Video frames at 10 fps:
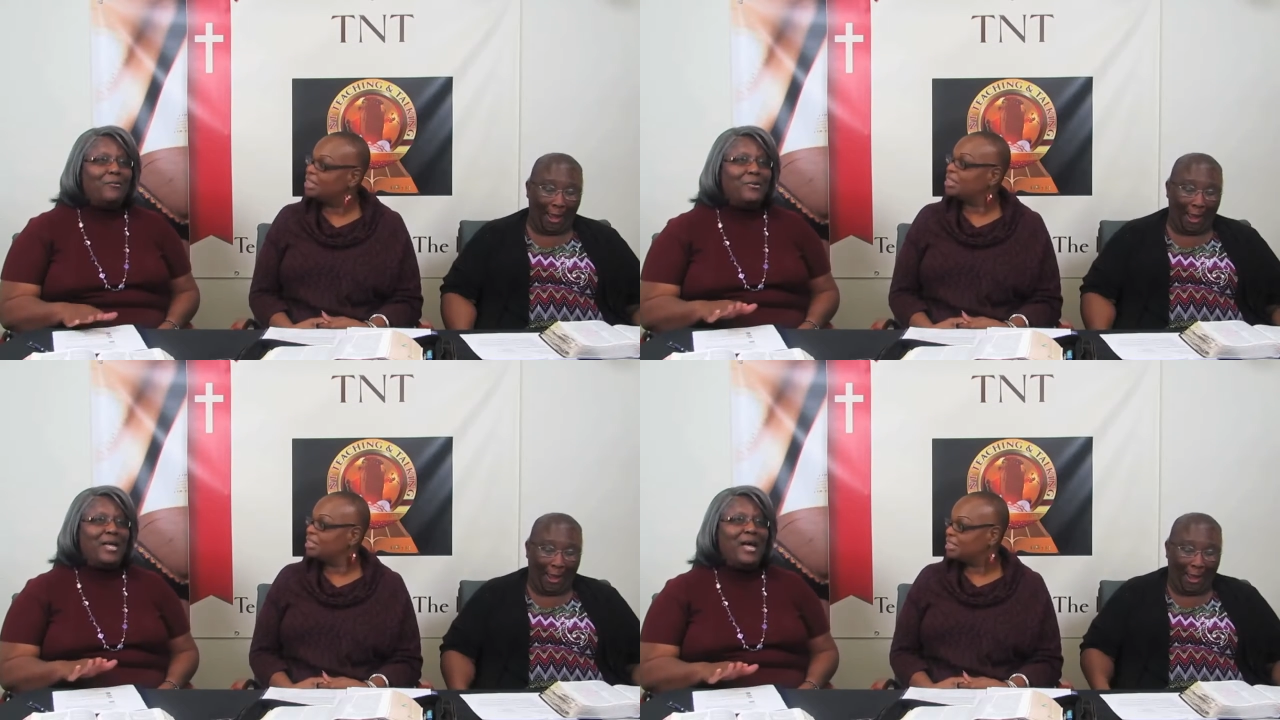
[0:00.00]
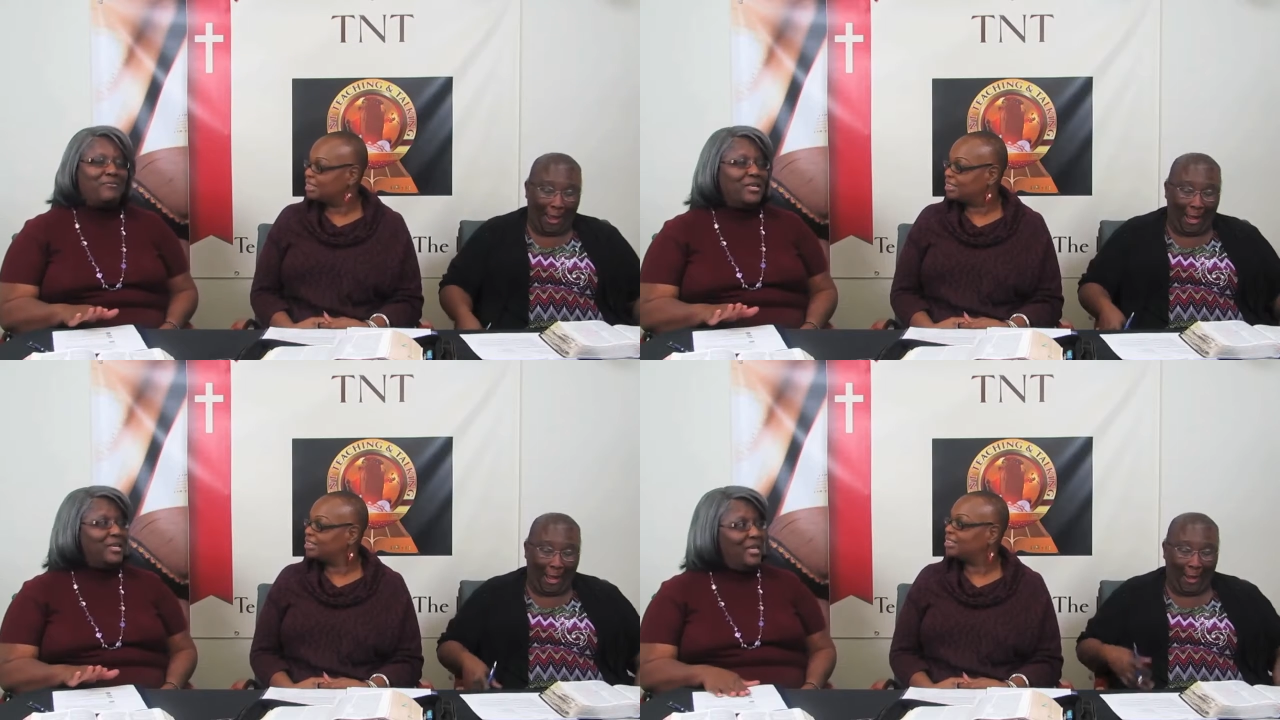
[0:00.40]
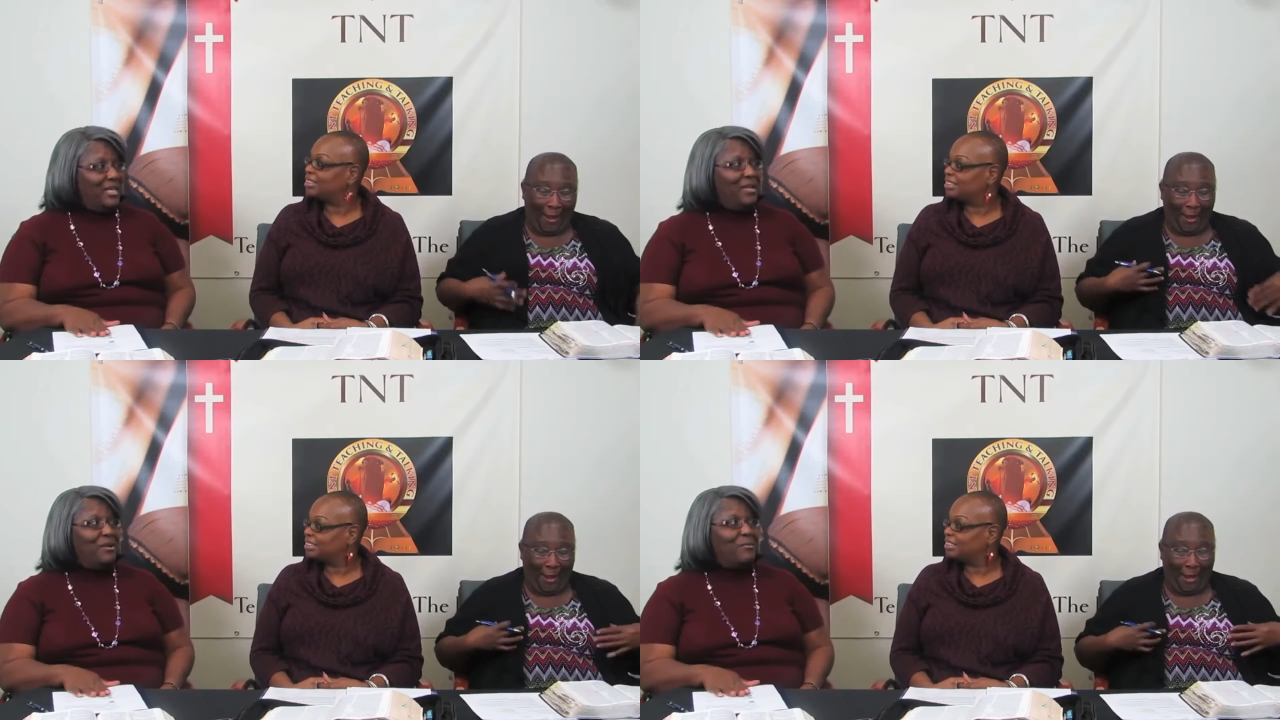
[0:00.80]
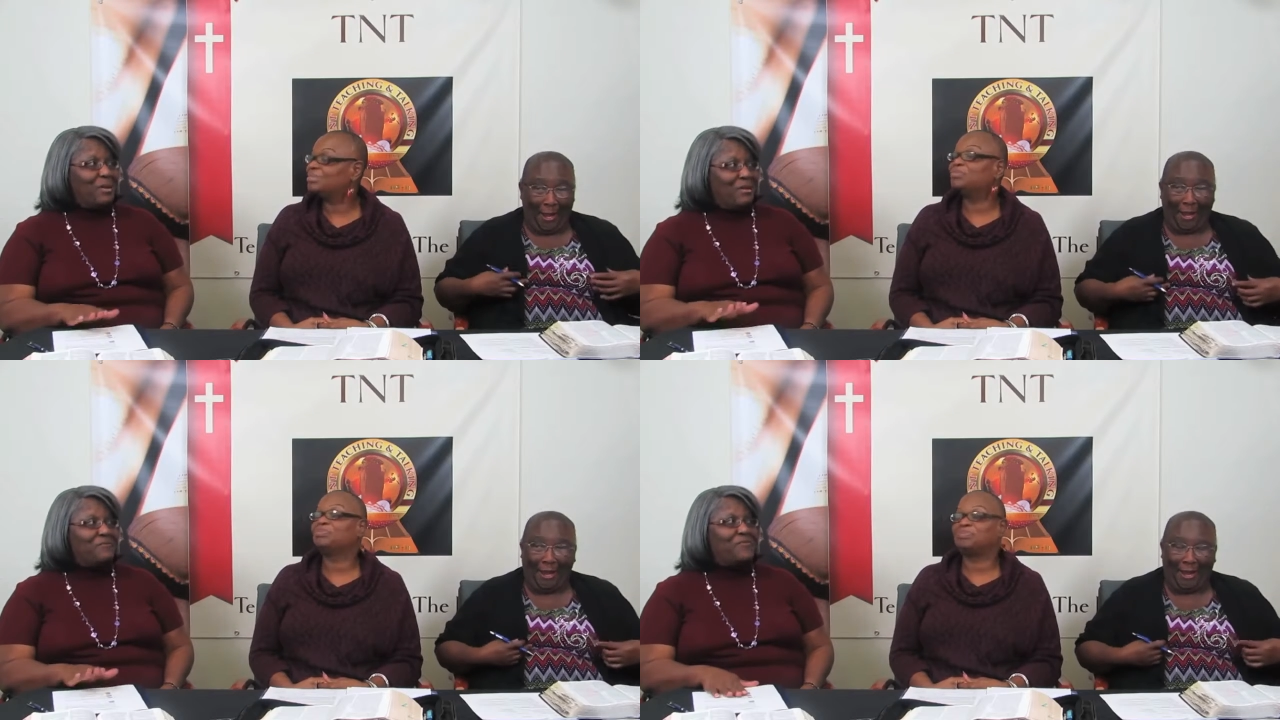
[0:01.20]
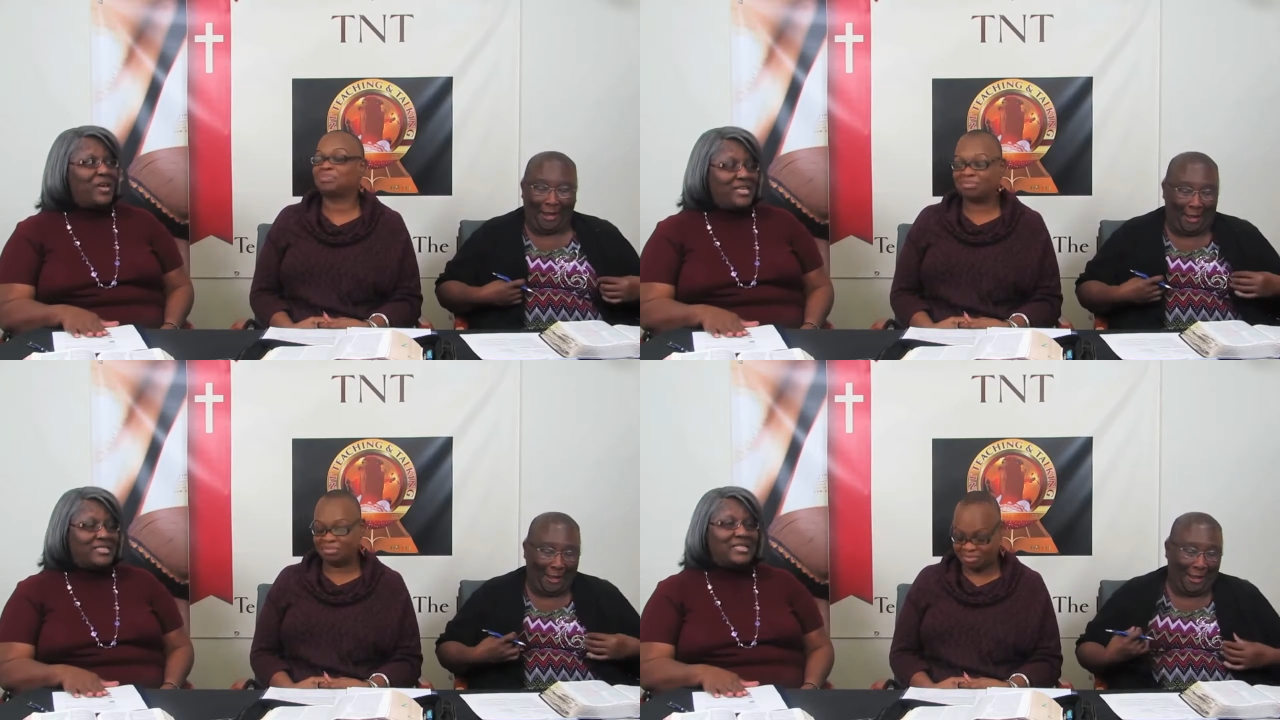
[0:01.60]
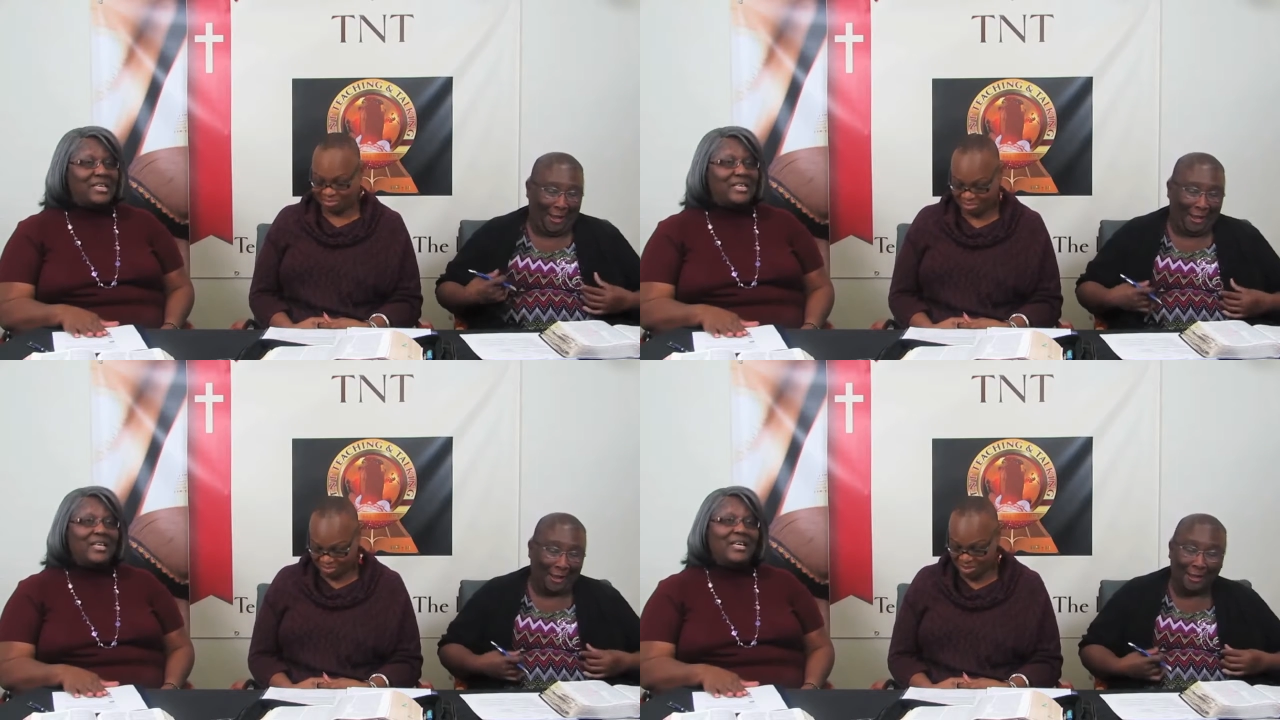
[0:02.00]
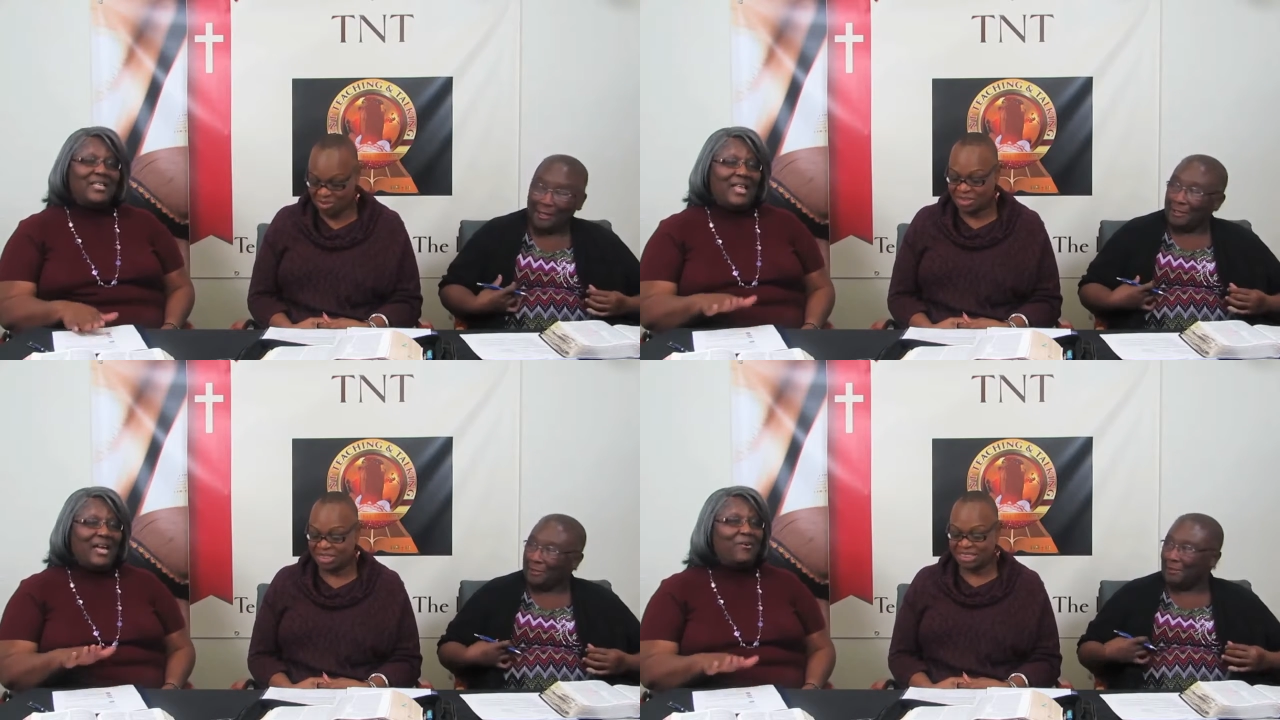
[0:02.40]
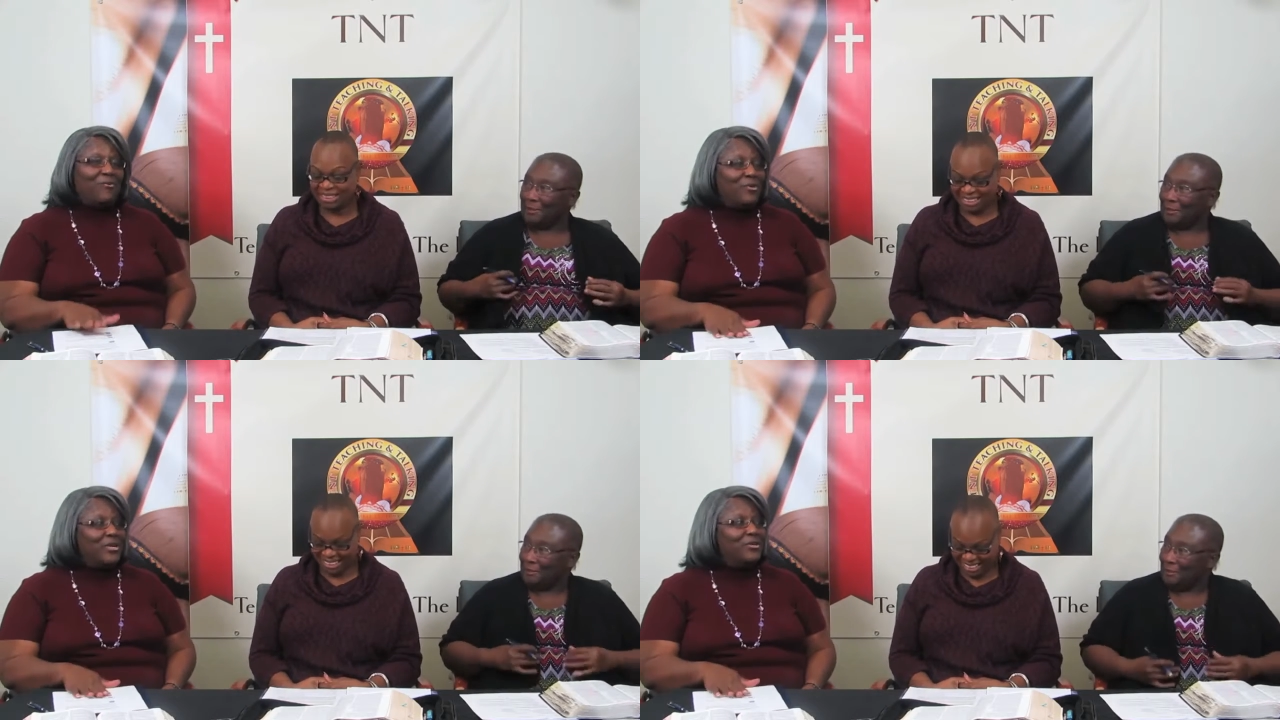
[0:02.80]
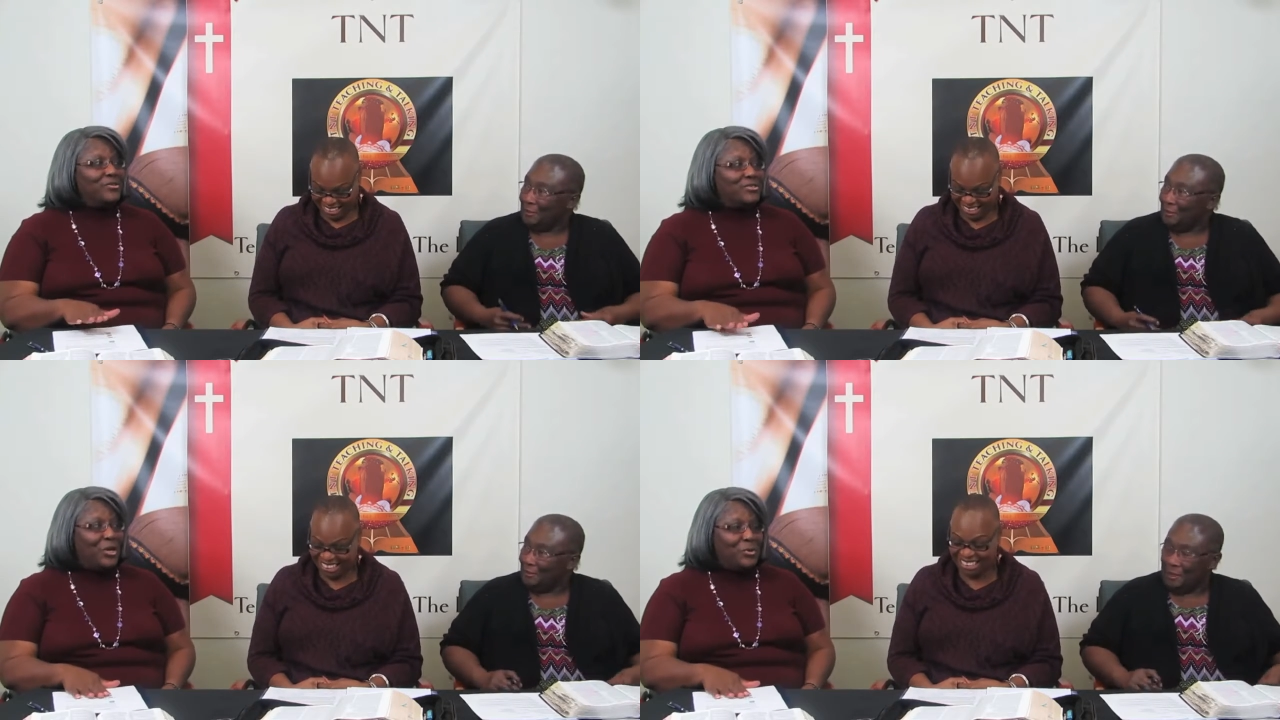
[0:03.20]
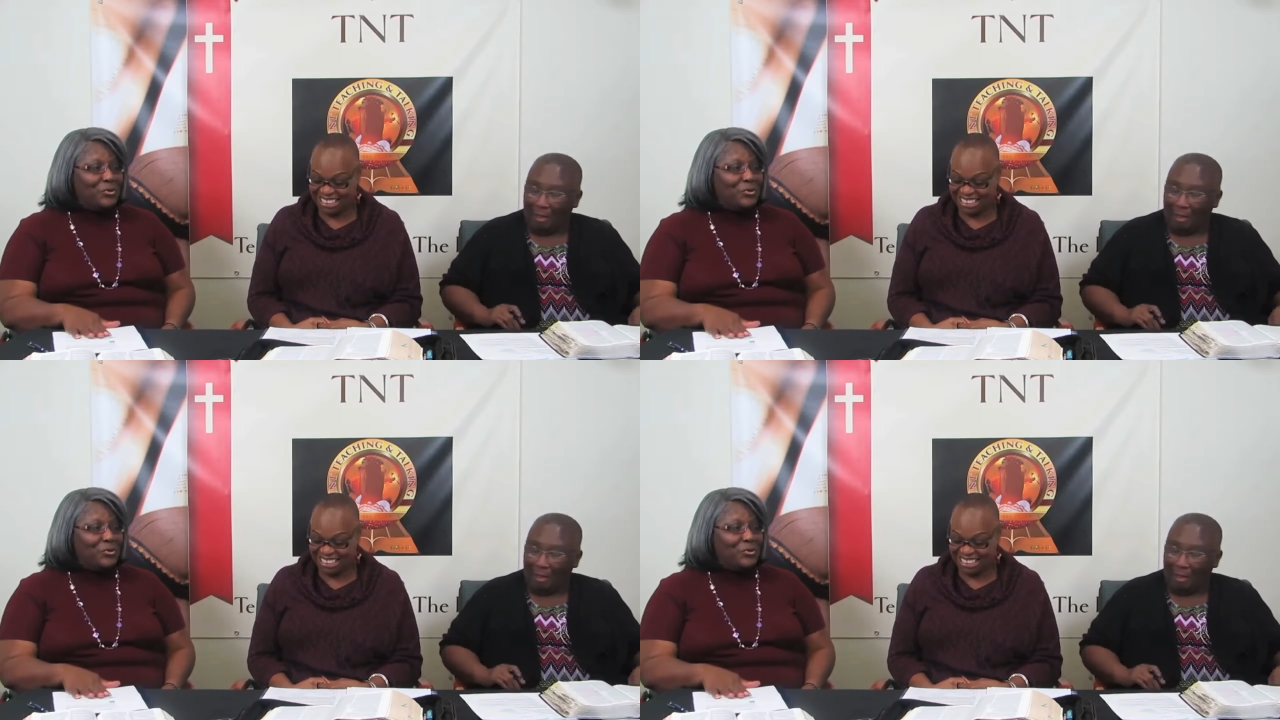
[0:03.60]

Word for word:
Speaker 1: have to get up and face it like a real soldier.